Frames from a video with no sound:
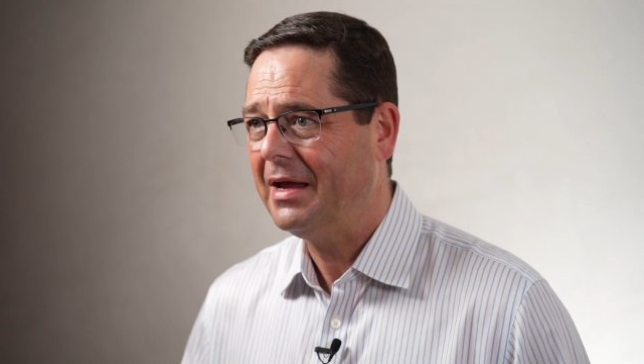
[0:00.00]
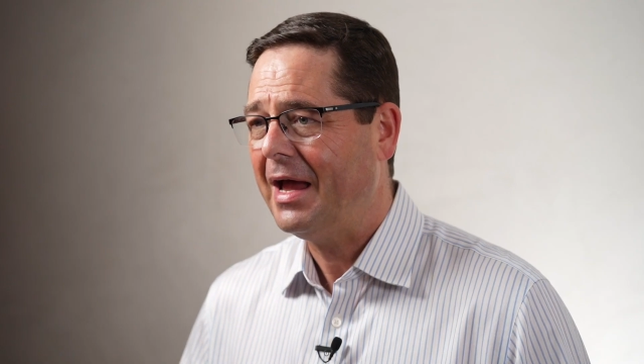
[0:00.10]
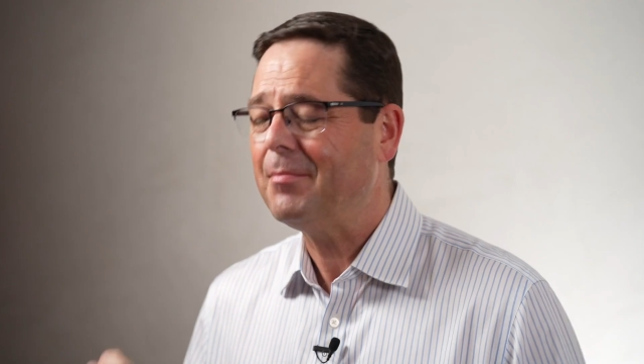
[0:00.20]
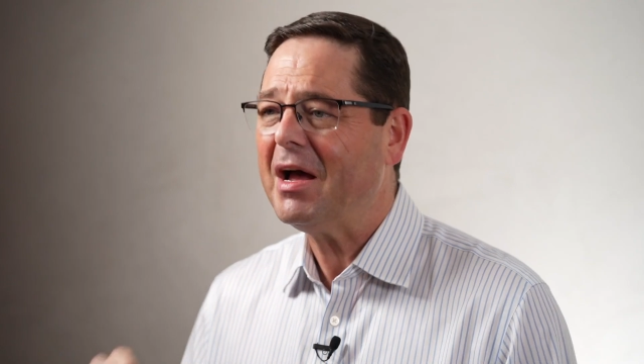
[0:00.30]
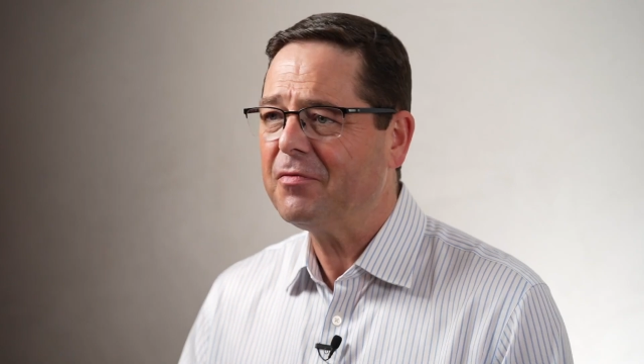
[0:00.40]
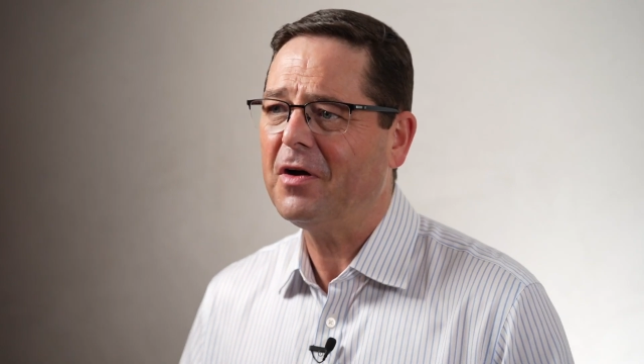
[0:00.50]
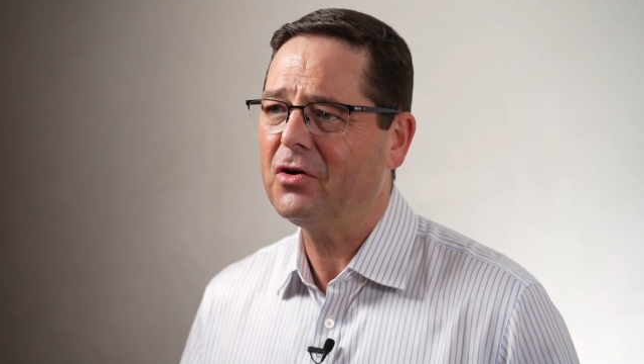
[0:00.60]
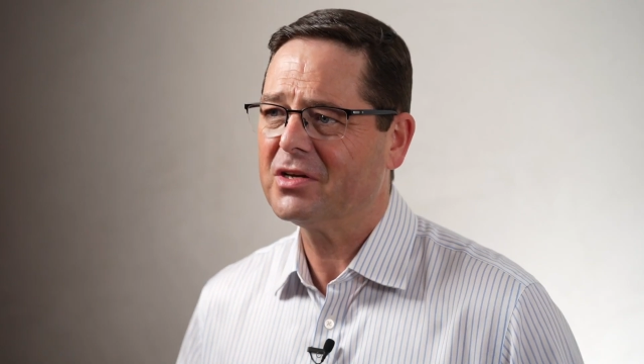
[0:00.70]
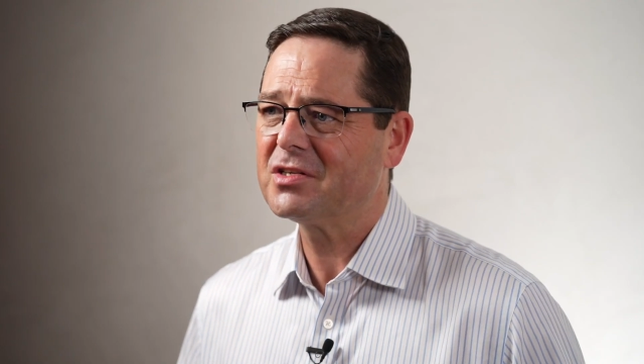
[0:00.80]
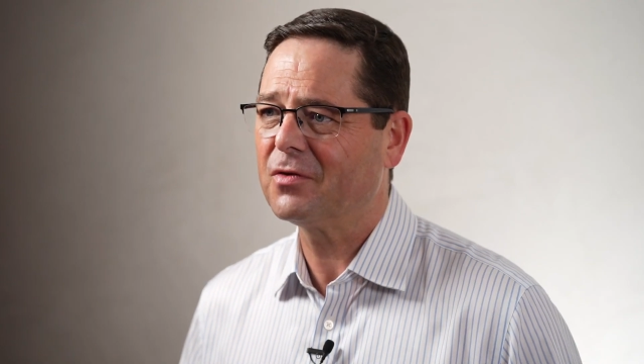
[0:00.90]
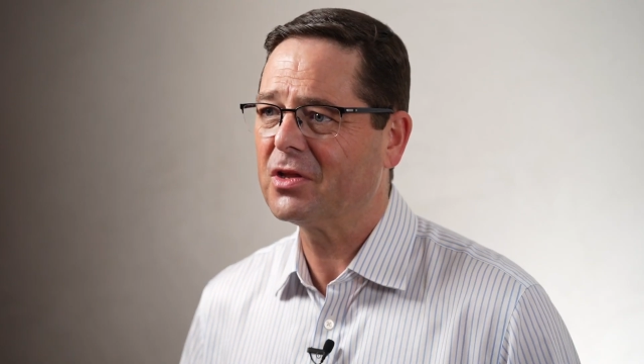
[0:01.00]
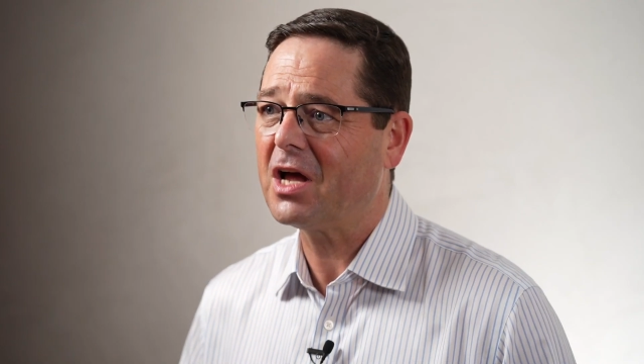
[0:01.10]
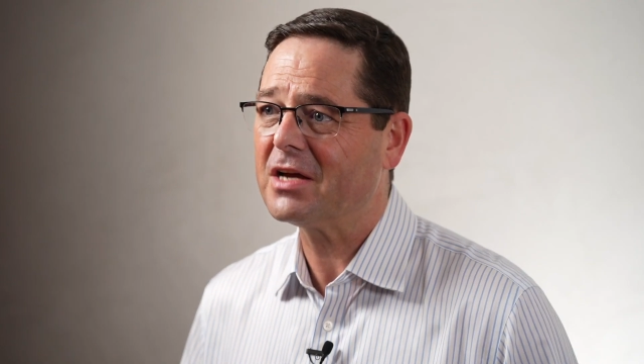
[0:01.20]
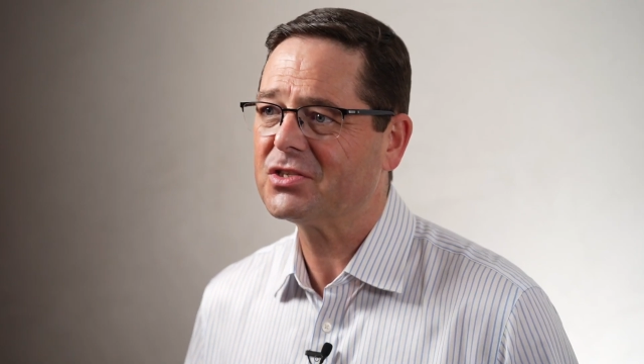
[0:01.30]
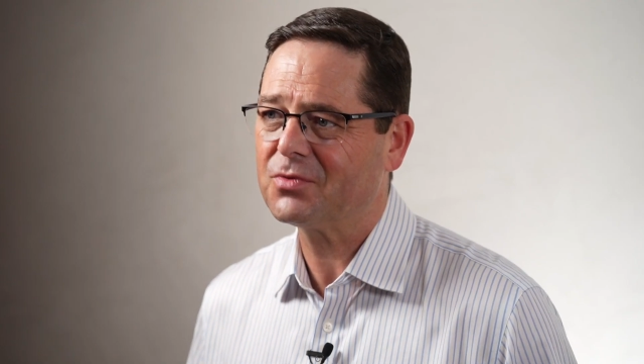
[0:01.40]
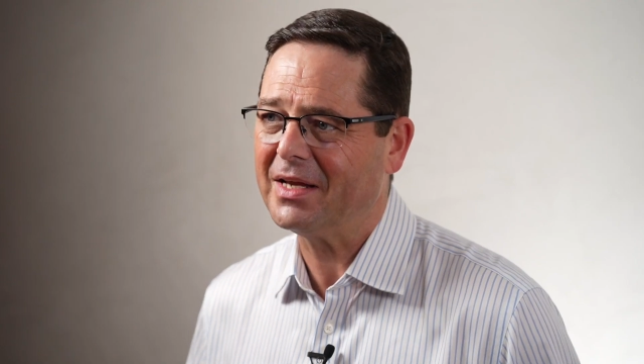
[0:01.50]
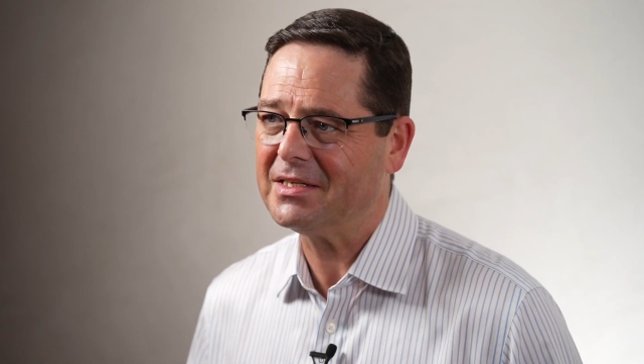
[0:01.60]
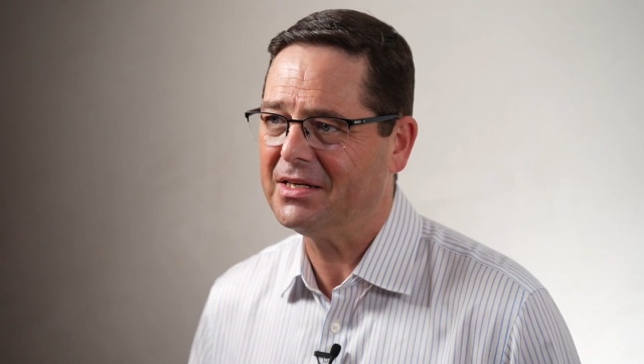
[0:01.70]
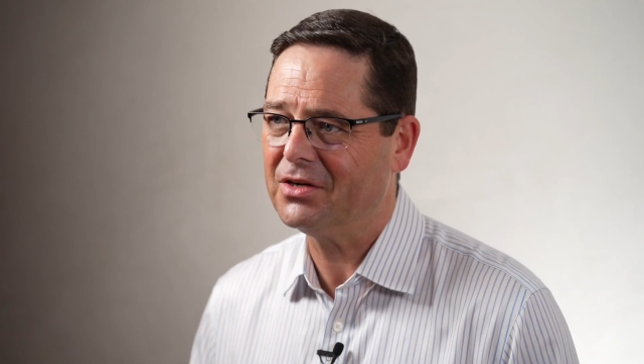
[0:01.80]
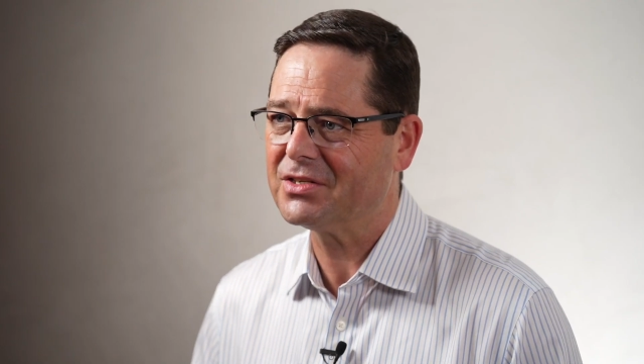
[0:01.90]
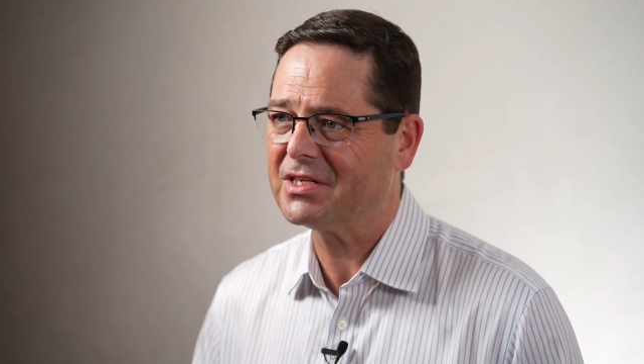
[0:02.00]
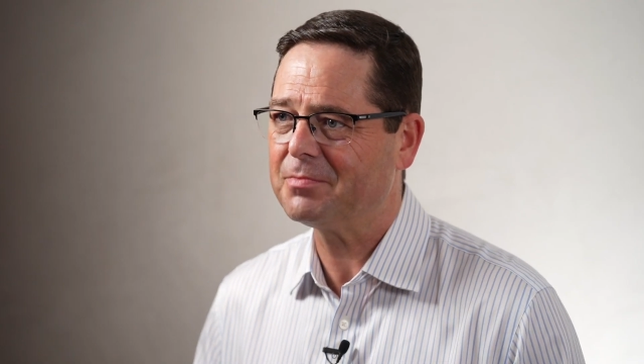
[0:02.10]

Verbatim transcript: And my focus for the last twenty years